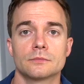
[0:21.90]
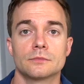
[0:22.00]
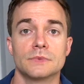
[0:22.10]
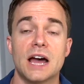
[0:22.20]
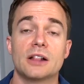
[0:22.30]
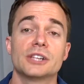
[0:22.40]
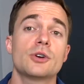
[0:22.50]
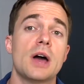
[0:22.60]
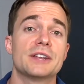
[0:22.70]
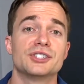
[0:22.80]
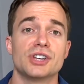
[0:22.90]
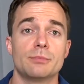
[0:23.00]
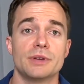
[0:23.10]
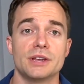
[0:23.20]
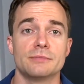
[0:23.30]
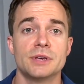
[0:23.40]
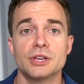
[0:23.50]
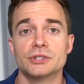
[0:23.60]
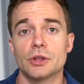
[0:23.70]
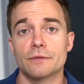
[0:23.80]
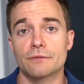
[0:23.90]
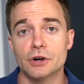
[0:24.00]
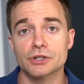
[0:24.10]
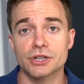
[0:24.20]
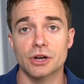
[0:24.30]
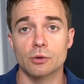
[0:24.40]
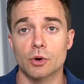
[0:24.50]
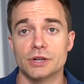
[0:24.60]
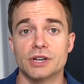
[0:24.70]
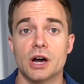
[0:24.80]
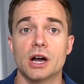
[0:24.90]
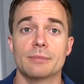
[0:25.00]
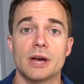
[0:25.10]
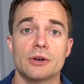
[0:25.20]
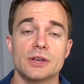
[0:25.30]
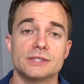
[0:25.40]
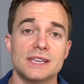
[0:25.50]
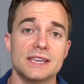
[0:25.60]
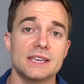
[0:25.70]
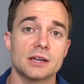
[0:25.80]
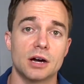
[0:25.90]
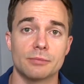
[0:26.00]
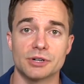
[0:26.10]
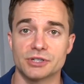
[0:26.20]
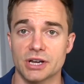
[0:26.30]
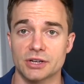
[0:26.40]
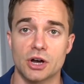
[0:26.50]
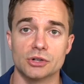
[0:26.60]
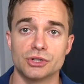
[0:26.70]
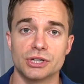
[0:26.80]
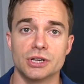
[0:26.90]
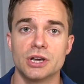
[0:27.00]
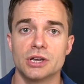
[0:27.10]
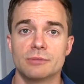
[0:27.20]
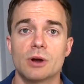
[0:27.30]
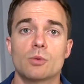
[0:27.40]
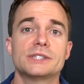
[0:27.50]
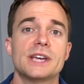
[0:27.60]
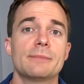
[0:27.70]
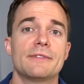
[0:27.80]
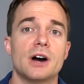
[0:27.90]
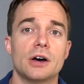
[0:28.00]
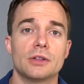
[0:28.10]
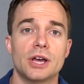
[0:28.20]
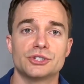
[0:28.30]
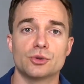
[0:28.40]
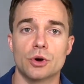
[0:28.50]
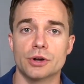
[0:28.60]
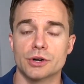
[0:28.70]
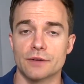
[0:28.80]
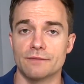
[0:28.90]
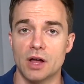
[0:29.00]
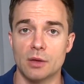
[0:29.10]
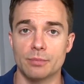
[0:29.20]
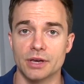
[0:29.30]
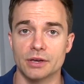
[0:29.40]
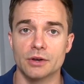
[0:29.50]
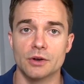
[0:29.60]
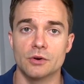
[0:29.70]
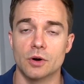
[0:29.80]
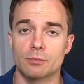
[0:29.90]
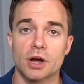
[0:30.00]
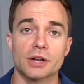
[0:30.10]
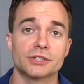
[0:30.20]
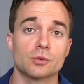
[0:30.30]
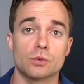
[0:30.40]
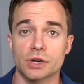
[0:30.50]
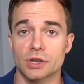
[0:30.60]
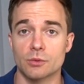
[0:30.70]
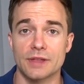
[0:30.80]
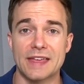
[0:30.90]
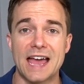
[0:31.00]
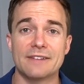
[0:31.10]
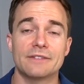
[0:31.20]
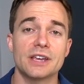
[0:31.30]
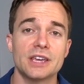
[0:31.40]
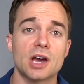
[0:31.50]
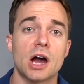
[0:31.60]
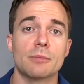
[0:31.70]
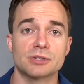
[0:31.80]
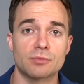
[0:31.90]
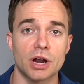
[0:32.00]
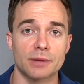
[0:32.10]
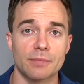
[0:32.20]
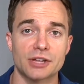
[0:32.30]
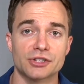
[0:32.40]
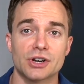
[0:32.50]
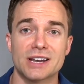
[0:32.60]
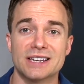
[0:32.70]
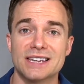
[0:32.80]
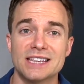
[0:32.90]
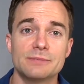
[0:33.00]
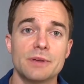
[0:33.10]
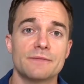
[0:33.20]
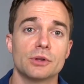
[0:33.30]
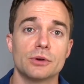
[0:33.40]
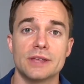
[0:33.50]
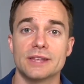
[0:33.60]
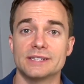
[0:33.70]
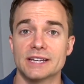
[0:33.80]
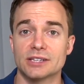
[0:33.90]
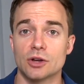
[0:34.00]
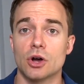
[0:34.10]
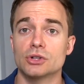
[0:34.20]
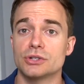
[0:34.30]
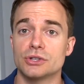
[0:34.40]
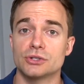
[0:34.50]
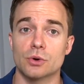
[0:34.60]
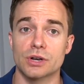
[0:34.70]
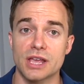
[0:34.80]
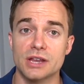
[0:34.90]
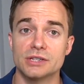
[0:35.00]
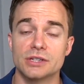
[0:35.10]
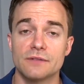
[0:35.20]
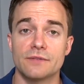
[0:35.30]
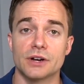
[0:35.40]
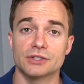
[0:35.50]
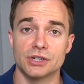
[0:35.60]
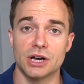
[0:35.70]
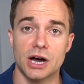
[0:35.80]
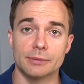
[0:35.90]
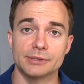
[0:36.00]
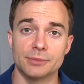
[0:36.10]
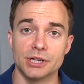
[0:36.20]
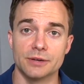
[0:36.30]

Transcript: Now, let's go ahead and jump in. So the first skill we're going to talk about is e-commerce technology. No matter what type of online store you're developing or product you're working with, every e-commerce product manager needs to be fluent in the technology the store needs to function optimally.